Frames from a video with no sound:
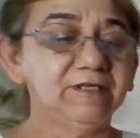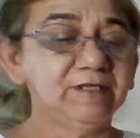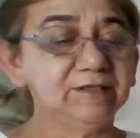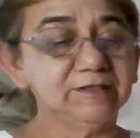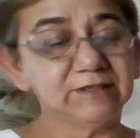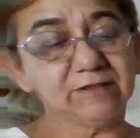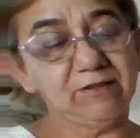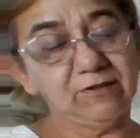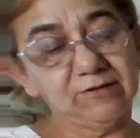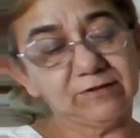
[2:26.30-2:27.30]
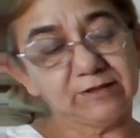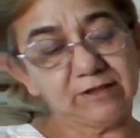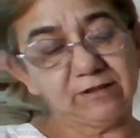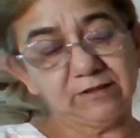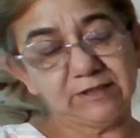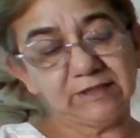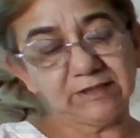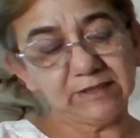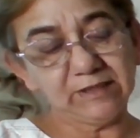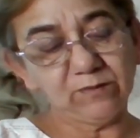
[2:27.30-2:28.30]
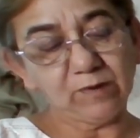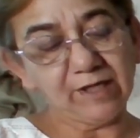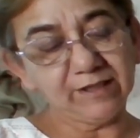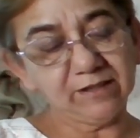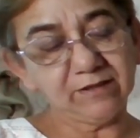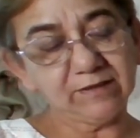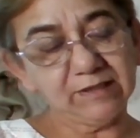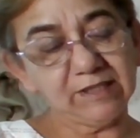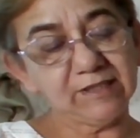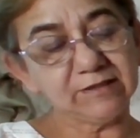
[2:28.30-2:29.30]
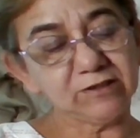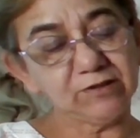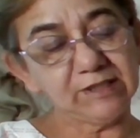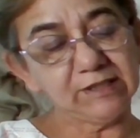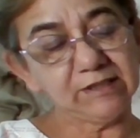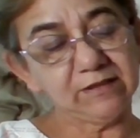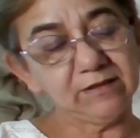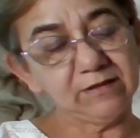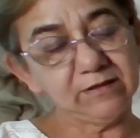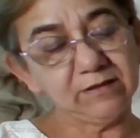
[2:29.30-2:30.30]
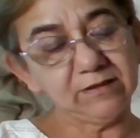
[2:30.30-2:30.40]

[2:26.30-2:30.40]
That's called Disney Raya, the Last Dragon.